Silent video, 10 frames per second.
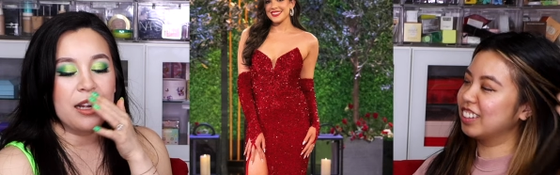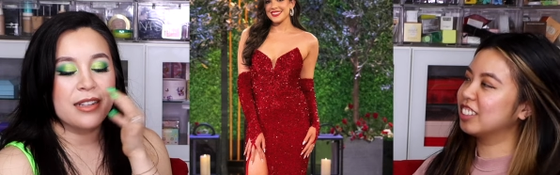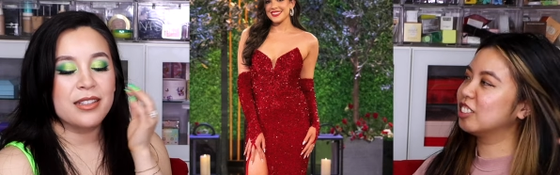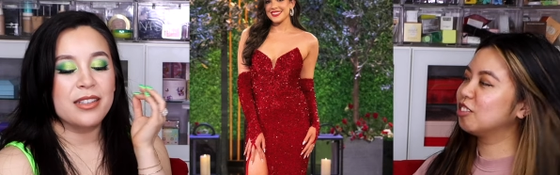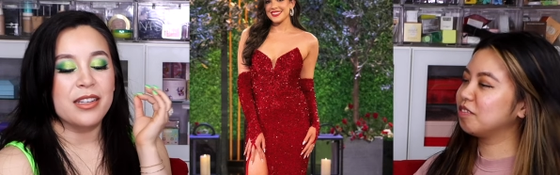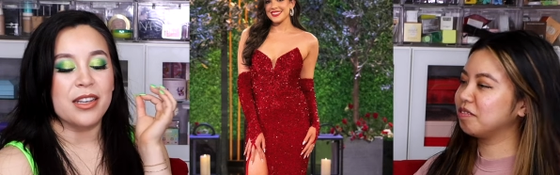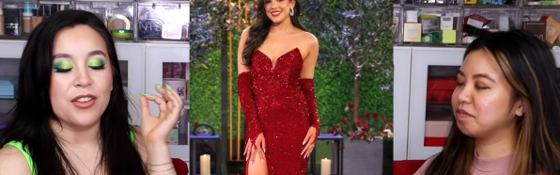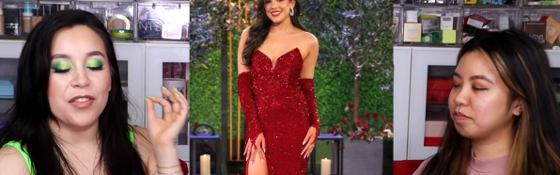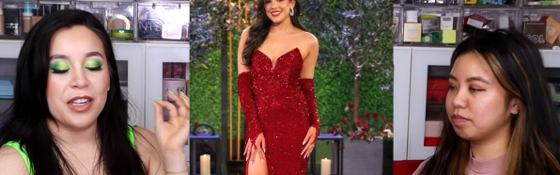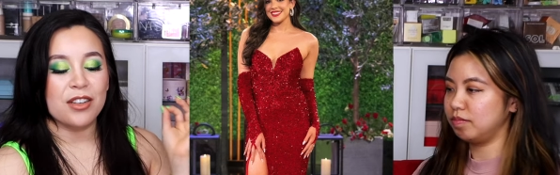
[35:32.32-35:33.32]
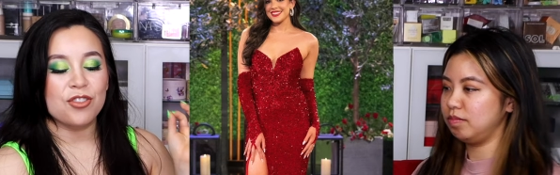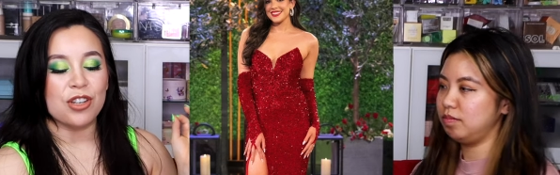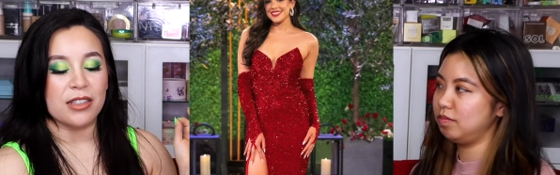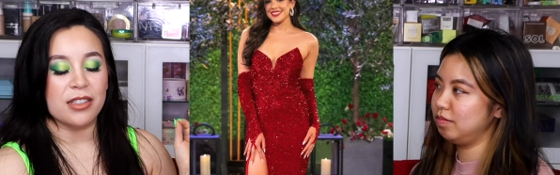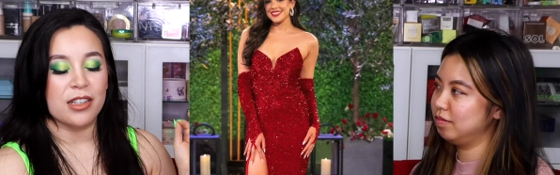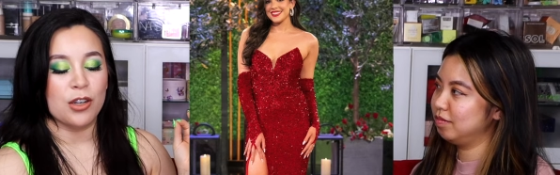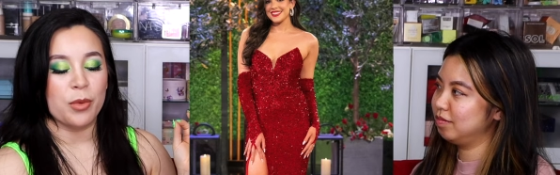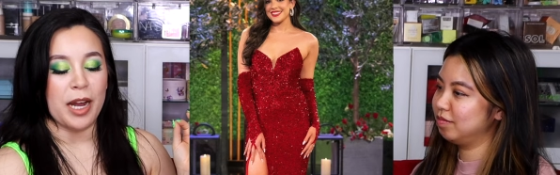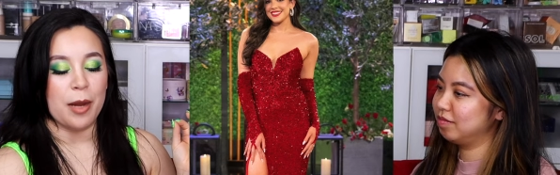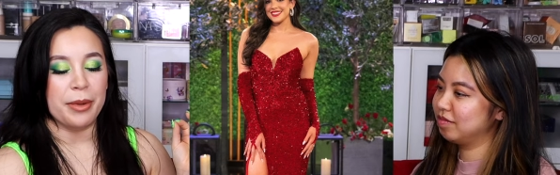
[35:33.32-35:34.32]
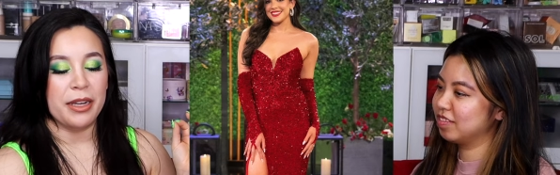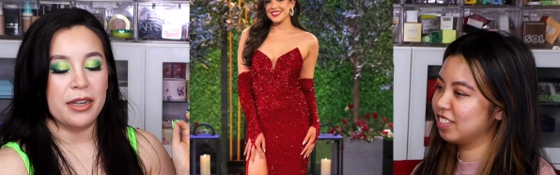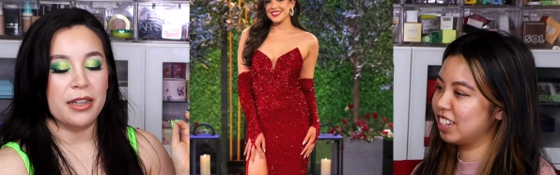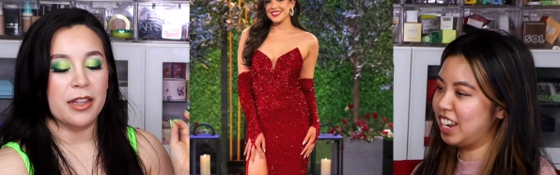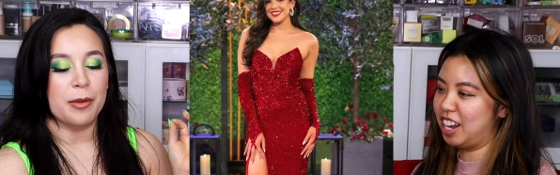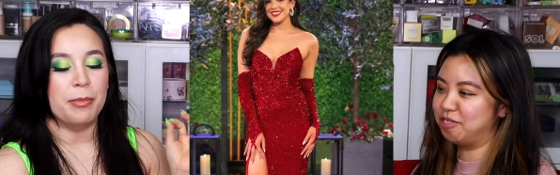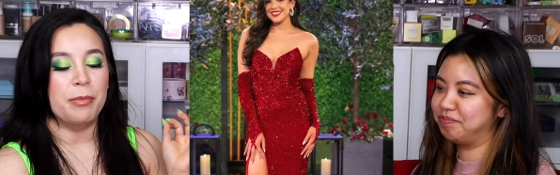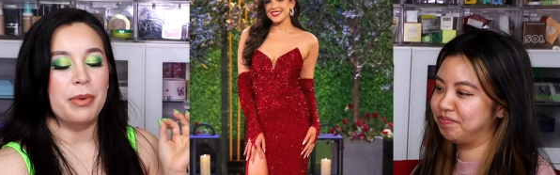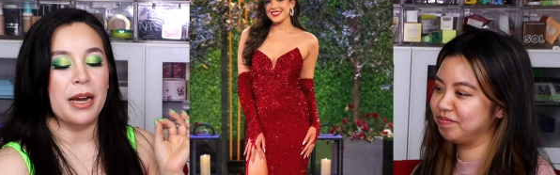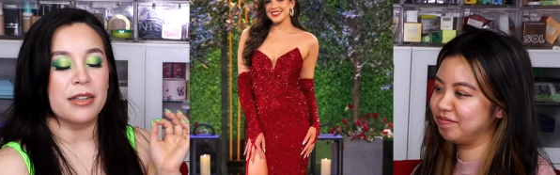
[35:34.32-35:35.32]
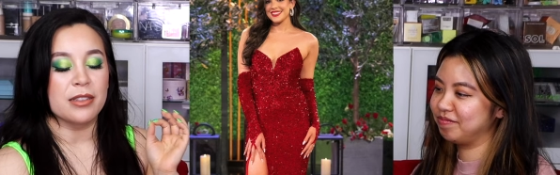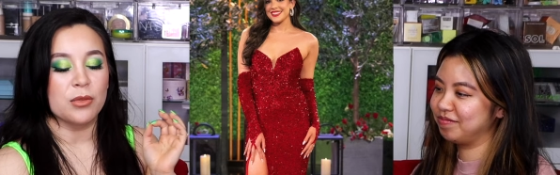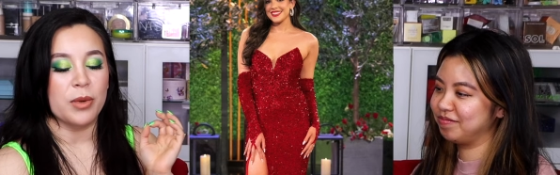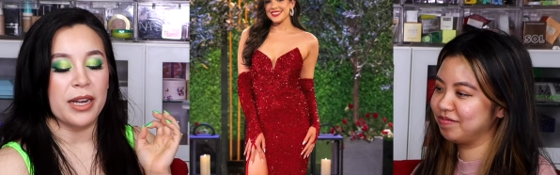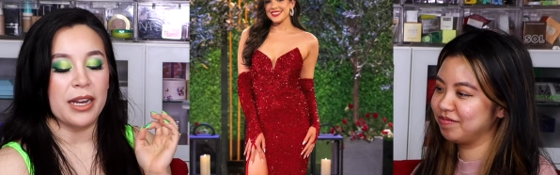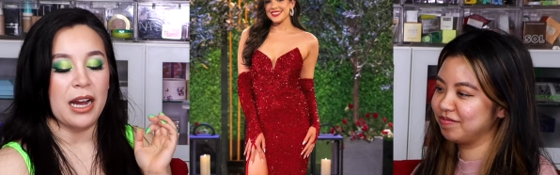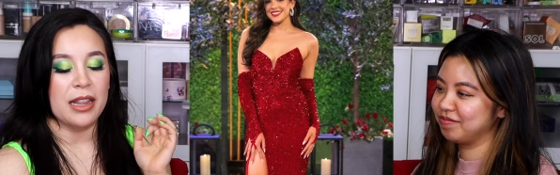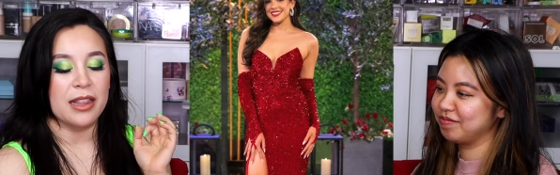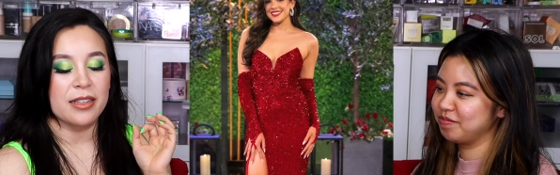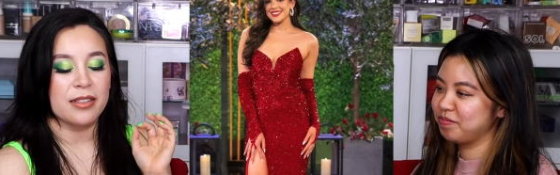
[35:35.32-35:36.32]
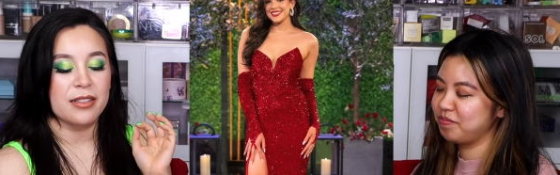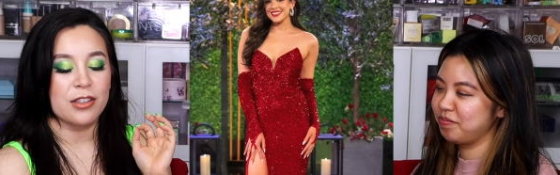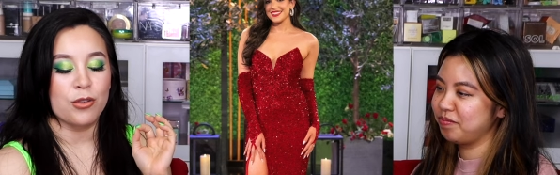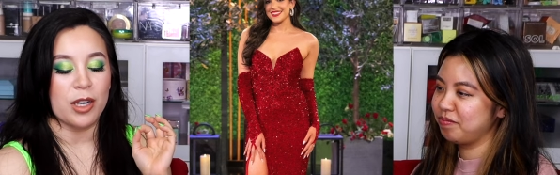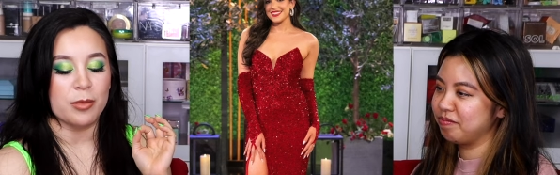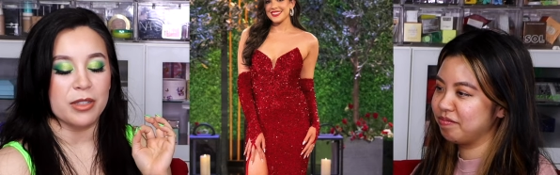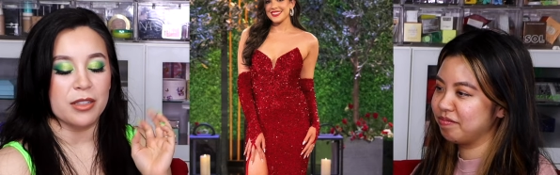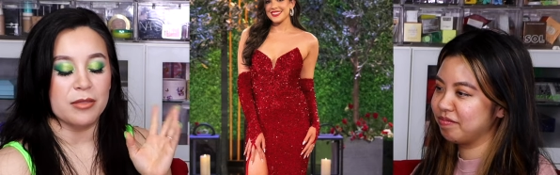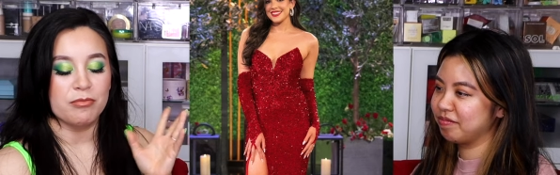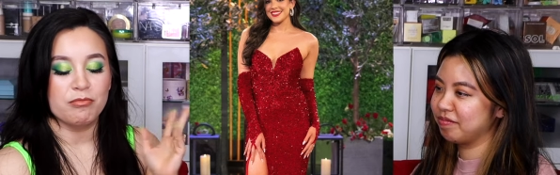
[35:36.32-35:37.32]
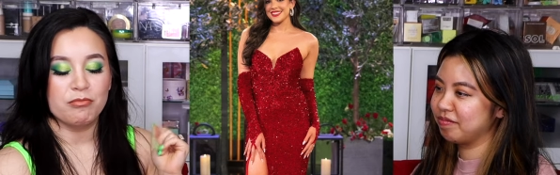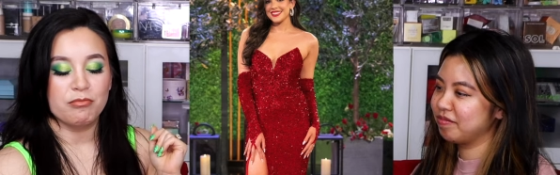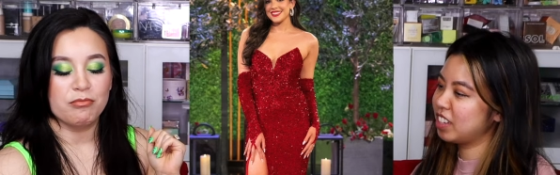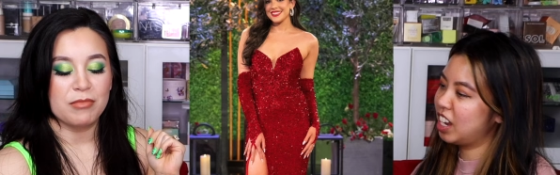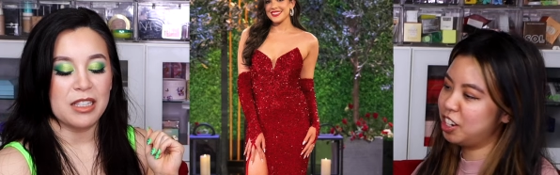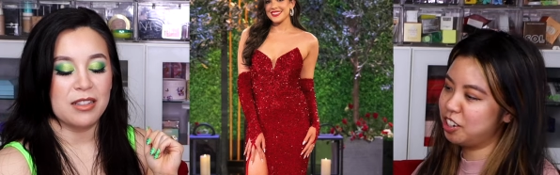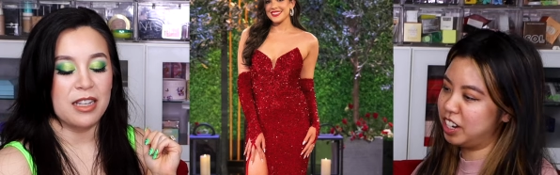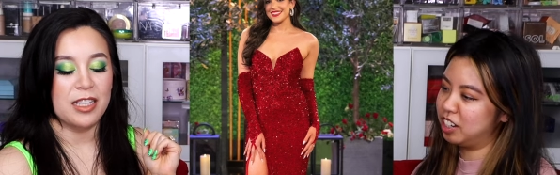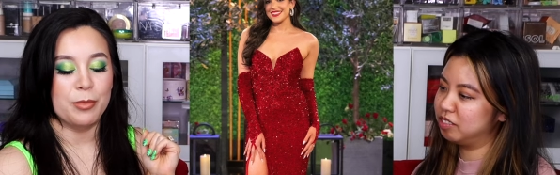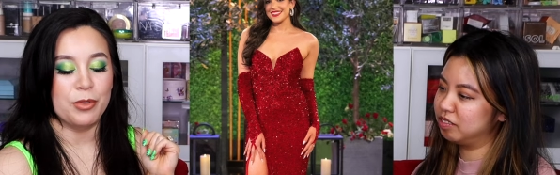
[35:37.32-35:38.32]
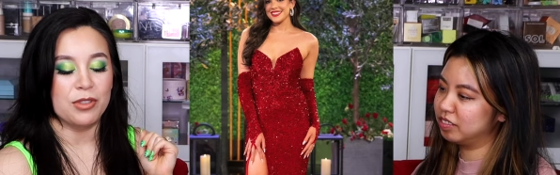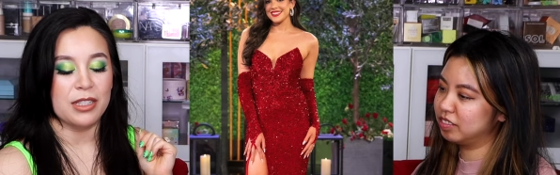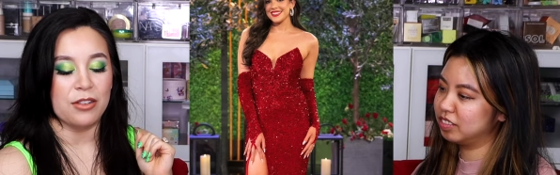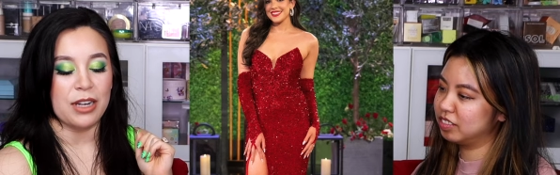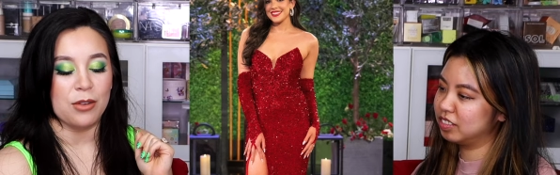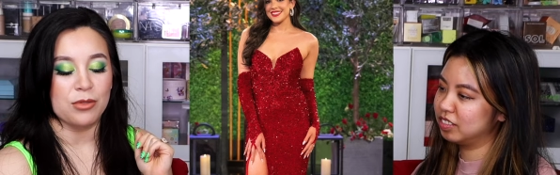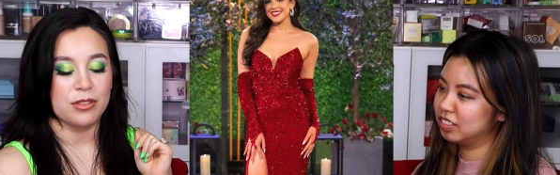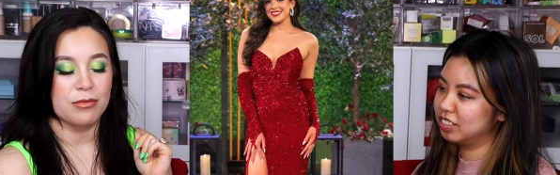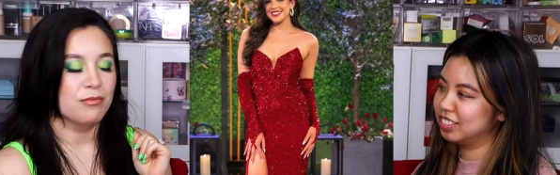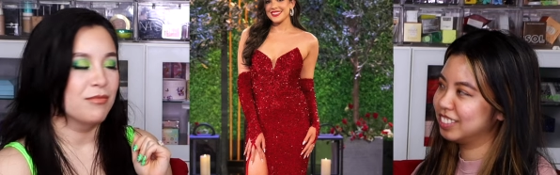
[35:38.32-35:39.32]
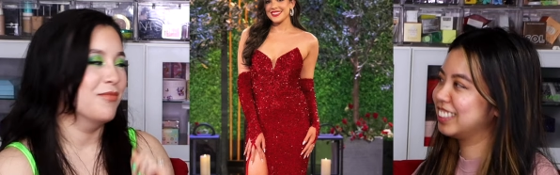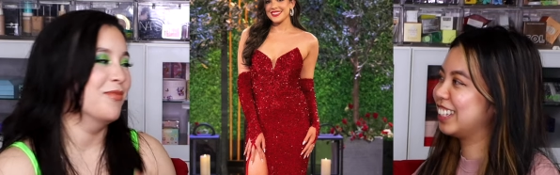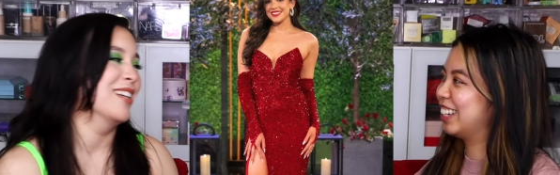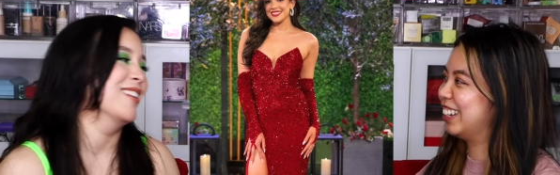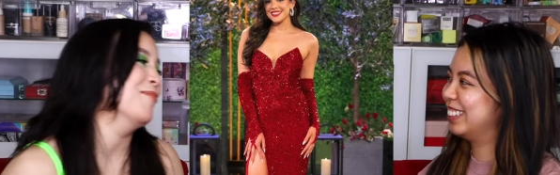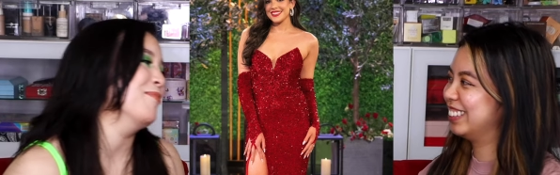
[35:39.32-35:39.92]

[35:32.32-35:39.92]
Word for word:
Speaker 1: It's giving Jessica Rabbit in yeah. the best way. This is incredible. I agree. Slayed the boots down house. What do the